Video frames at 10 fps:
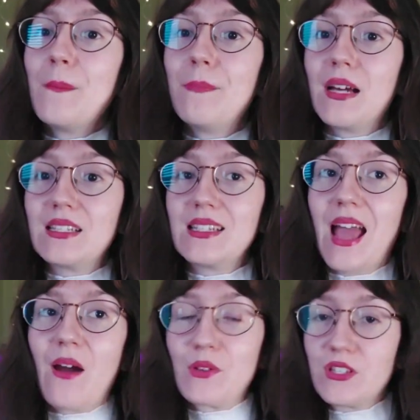but
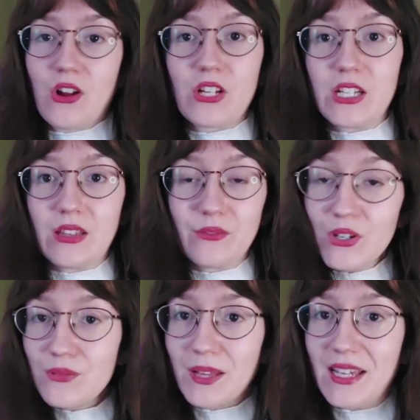how it started in the
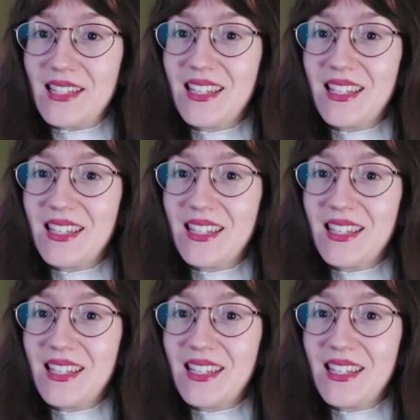first place